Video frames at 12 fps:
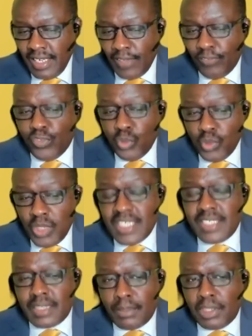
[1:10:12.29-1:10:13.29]
if you
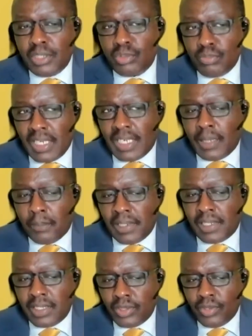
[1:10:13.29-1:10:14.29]
need somebody to make an
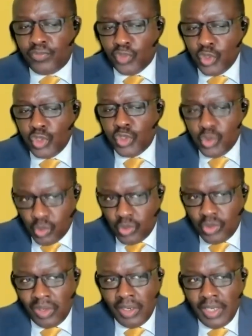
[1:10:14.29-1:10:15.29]
application for
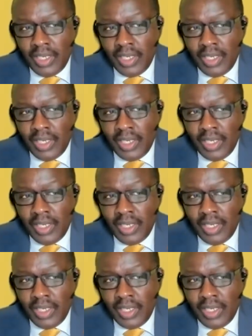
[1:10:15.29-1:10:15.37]
you